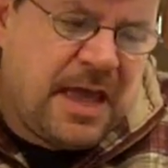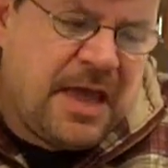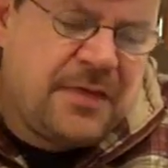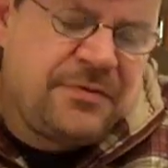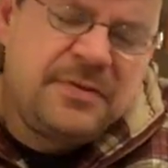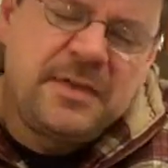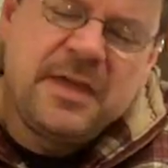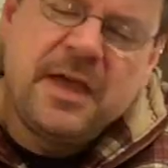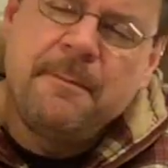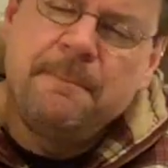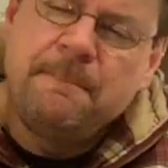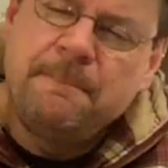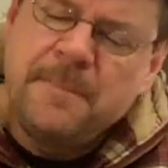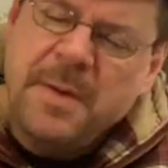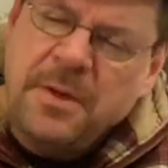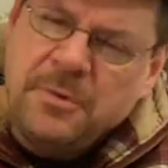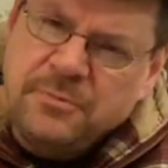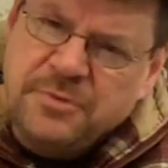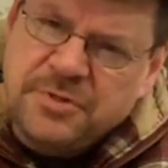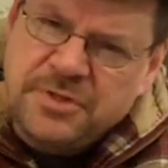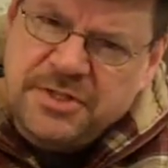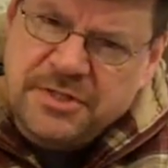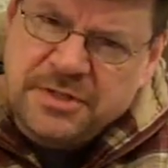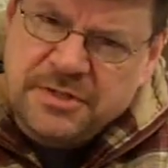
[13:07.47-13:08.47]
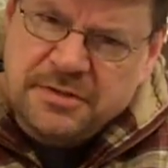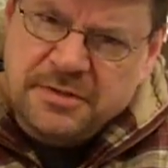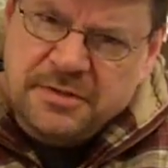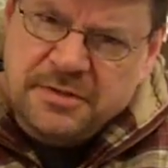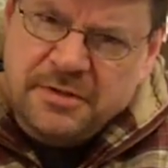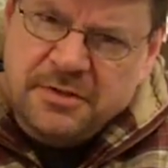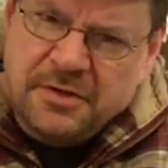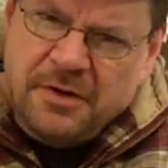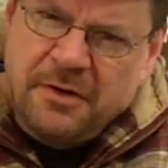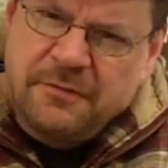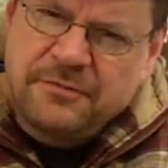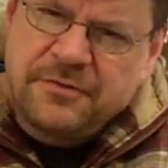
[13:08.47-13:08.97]
and the amount
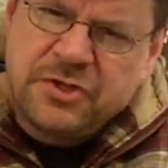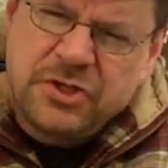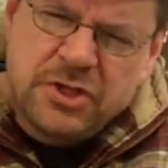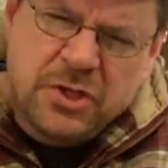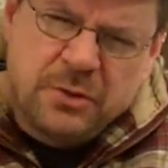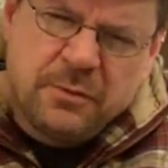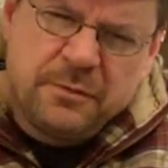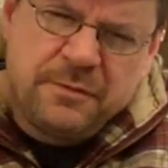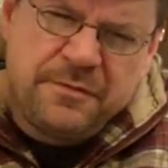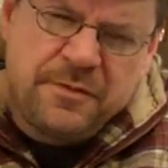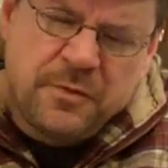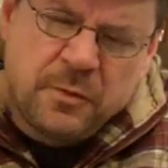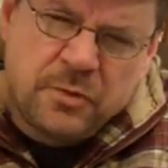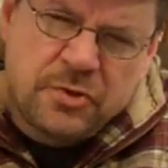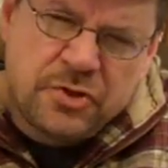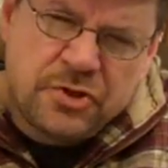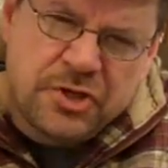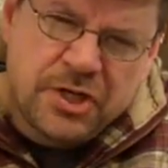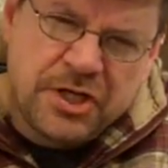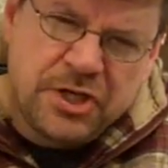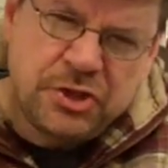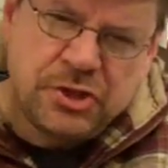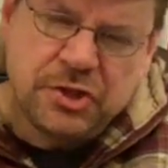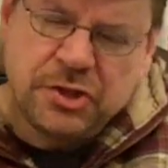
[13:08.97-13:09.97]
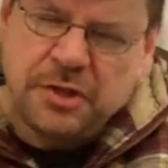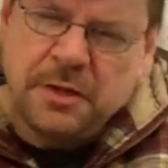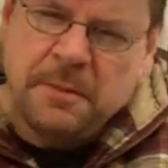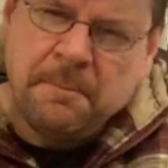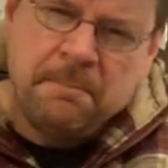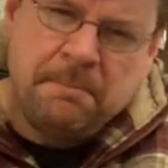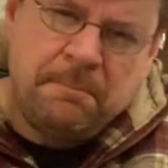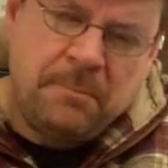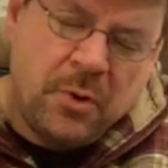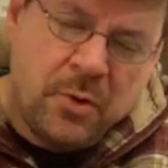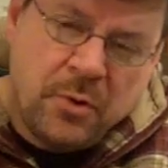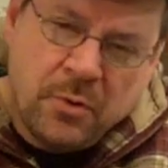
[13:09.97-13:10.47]
of chill filtration
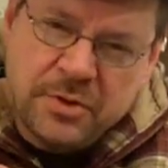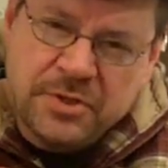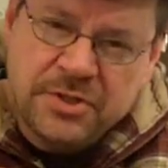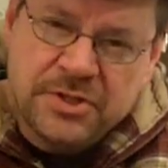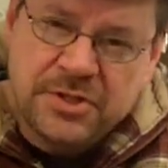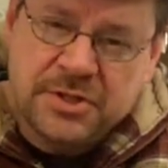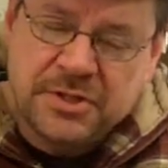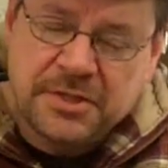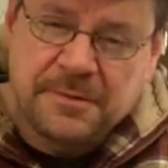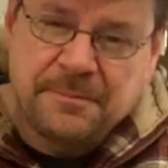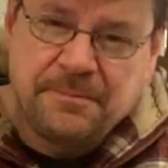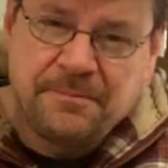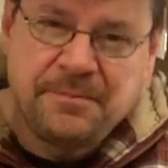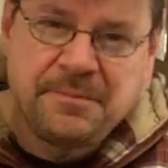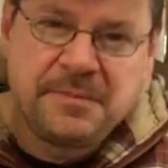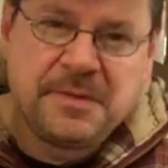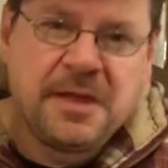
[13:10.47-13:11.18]
imposed